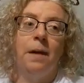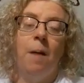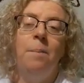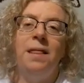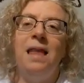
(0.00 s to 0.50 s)

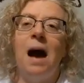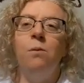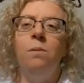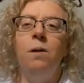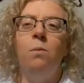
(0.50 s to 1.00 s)
but that
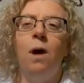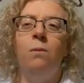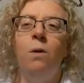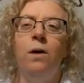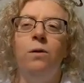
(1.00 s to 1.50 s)
would be
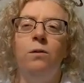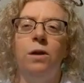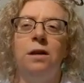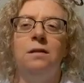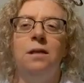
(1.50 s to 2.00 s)
one where you
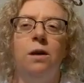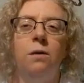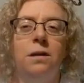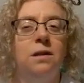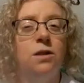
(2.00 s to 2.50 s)
look and see who
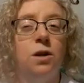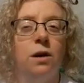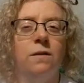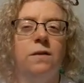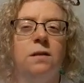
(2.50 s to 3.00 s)
it
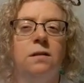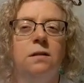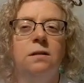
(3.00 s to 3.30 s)
serves.